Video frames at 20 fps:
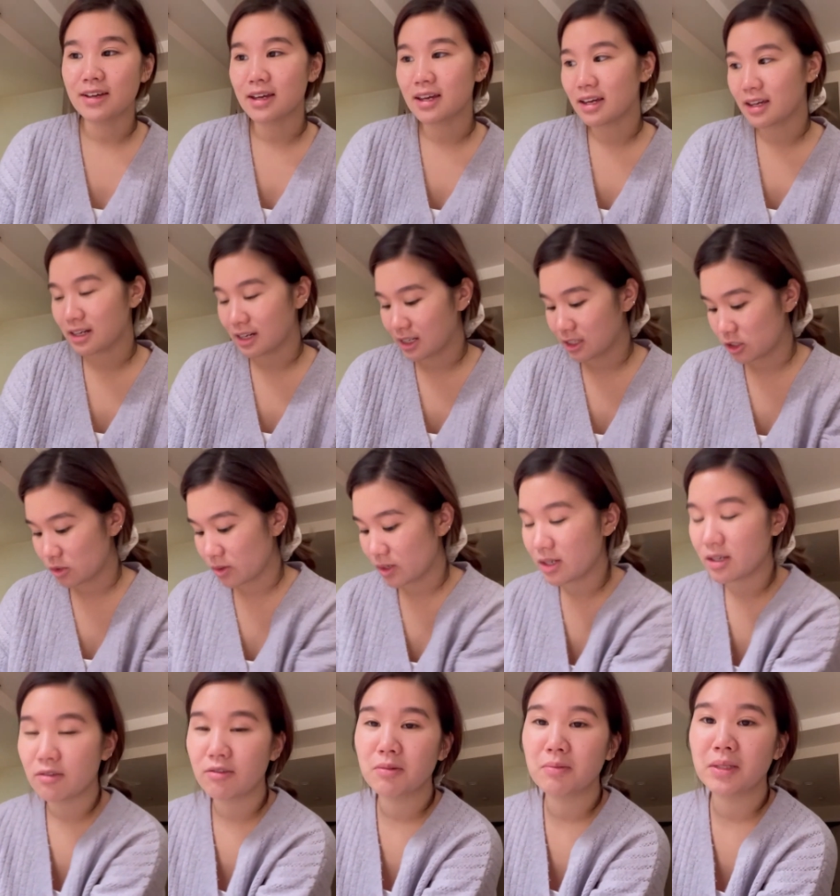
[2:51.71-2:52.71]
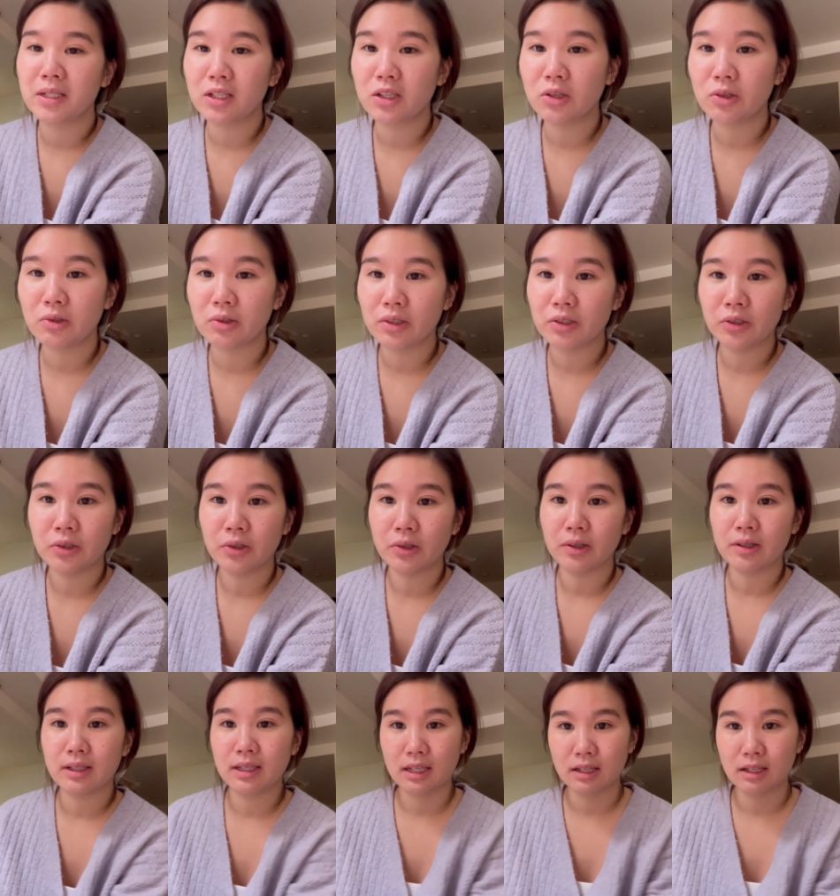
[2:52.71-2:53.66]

and I just want to give them like cute little